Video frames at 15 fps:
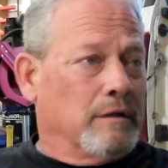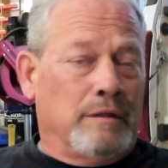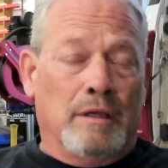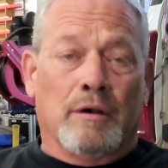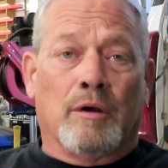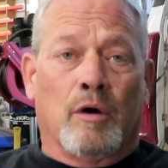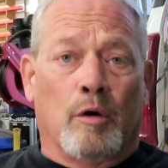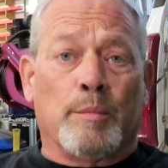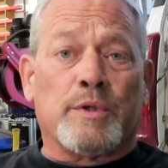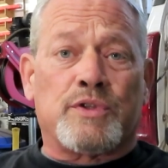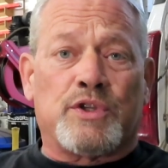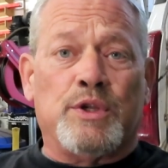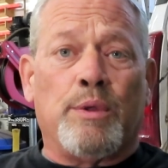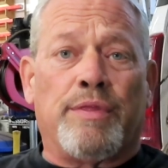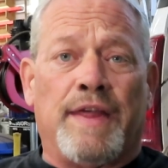you know,
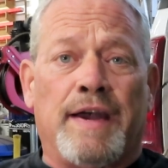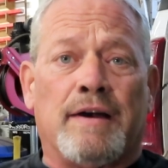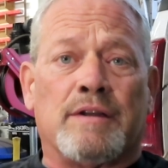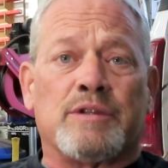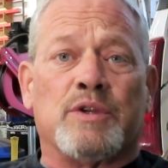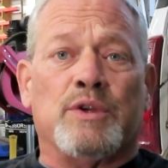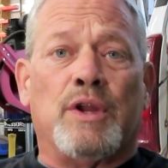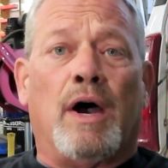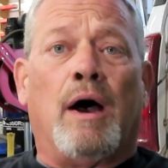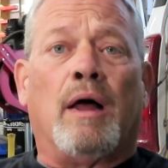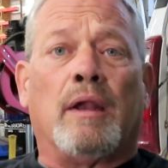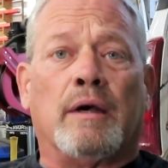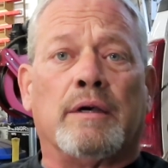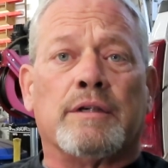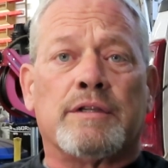almost
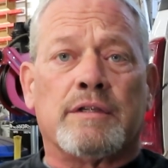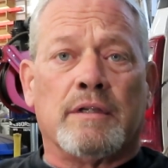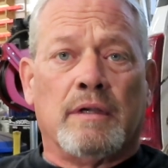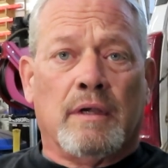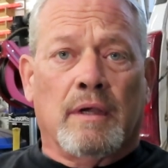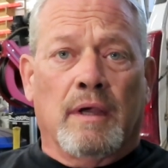$2,000,